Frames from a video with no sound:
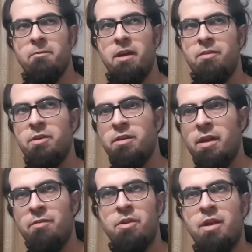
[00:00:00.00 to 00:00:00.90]

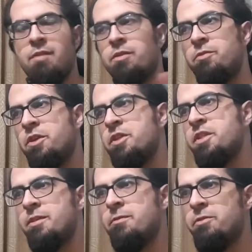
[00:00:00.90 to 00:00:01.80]
ever
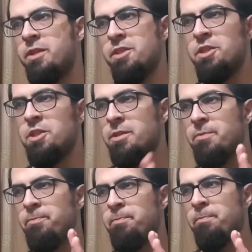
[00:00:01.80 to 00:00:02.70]
first French
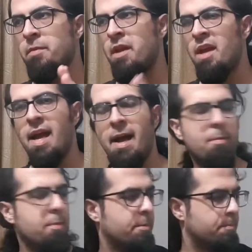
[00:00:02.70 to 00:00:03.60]

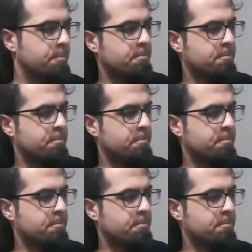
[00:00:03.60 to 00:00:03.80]
album,